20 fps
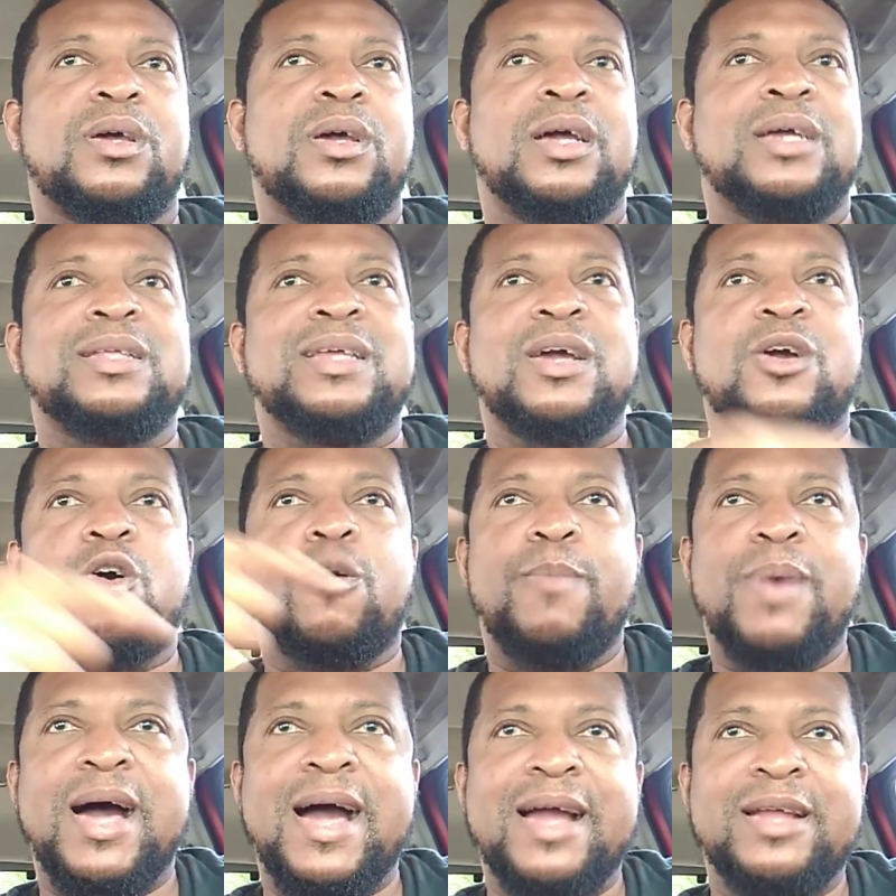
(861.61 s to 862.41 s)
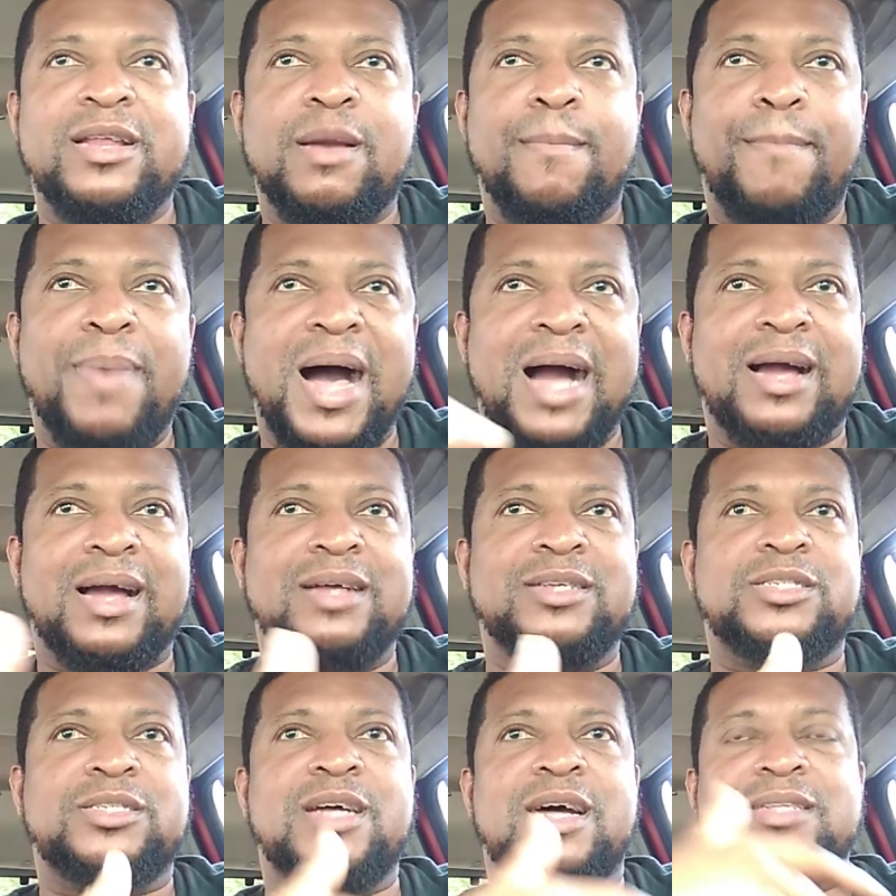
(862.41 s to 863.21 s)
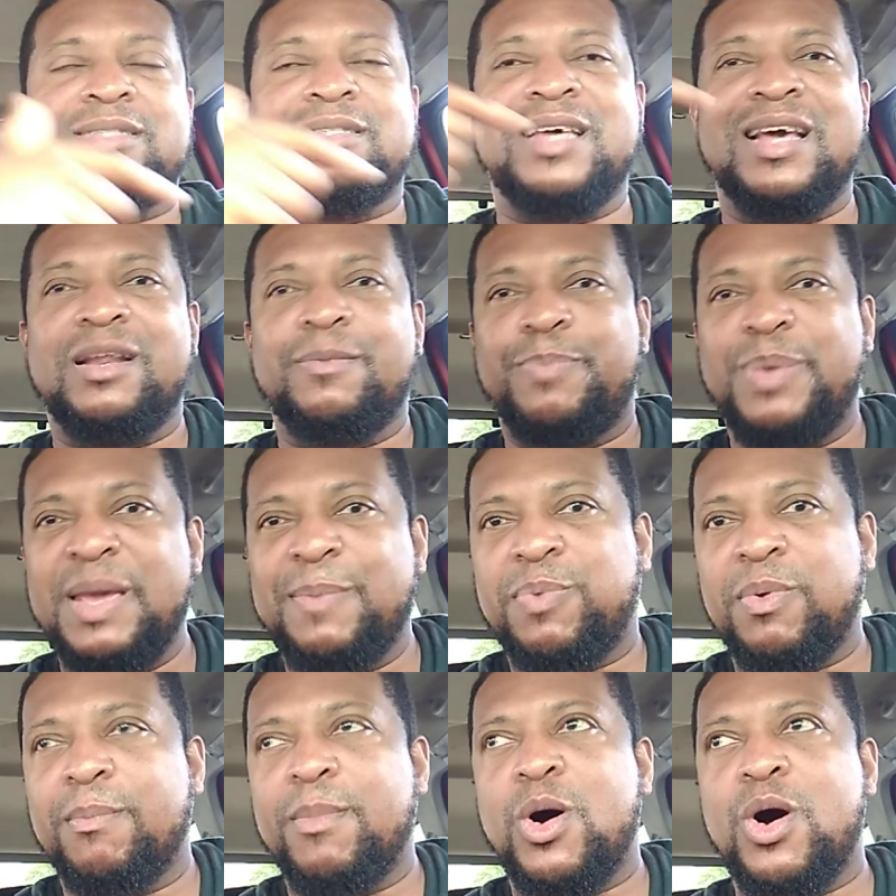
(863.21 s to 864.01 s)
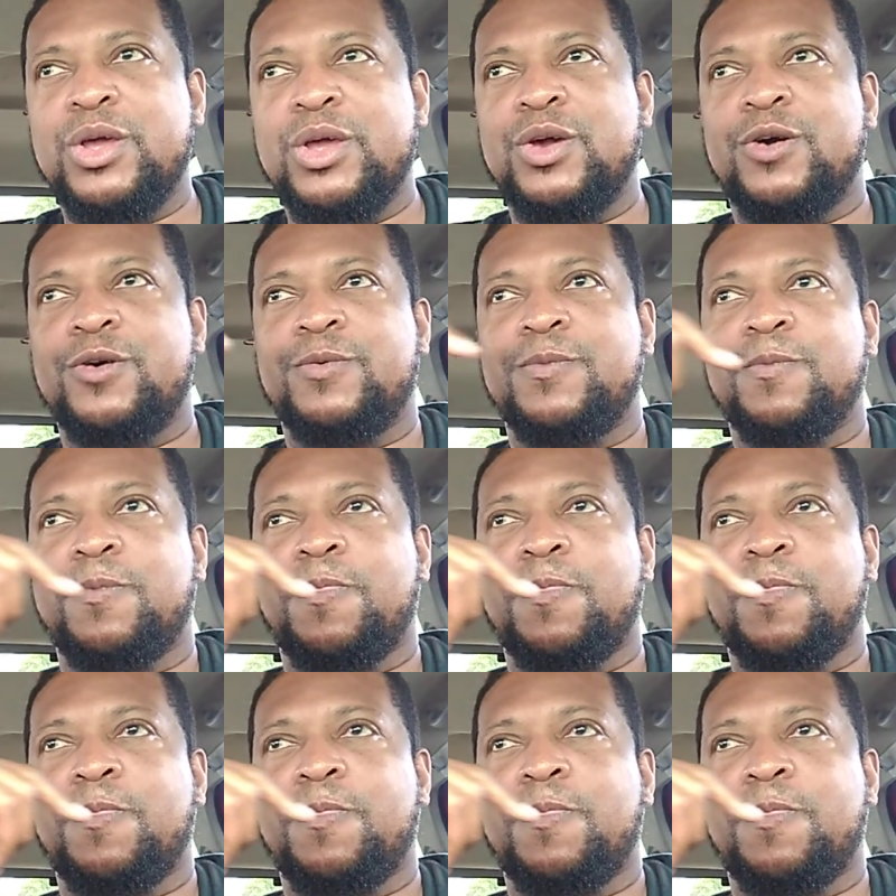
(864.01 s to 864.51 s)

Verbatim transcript: And then go behind your back and start tell people about you.